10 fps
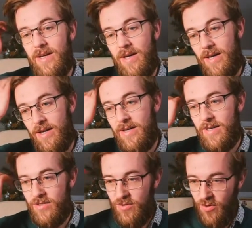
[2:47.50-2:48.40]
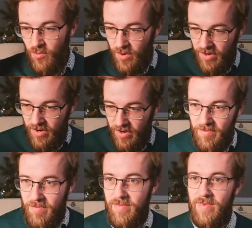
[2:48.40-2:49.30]
I took one of
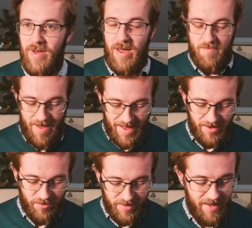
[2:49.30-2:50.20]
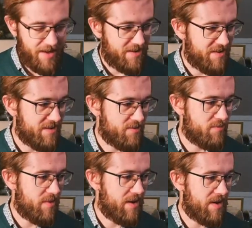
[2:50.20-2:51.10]
them. I manually edited
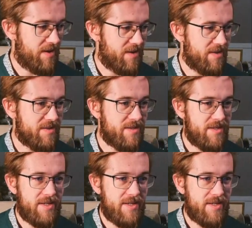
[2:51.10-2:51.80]
my